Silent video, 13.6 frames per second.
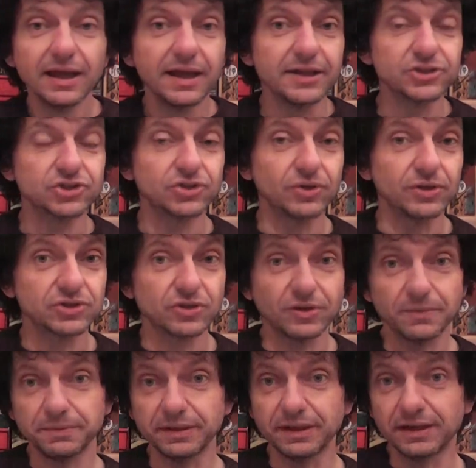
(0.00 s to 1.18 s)
And so it's
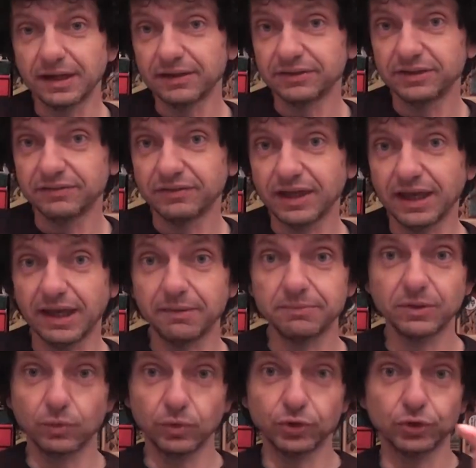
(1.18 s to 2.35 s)
gonna be a narrative game
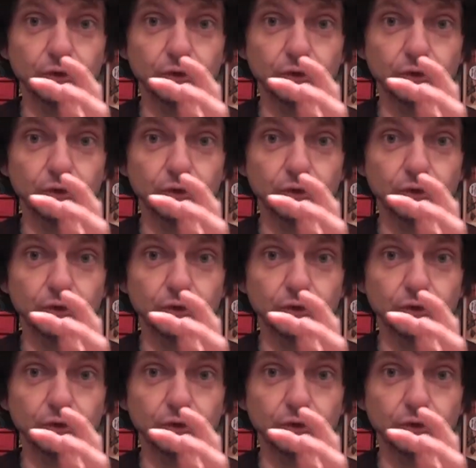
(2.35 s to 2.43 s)
that will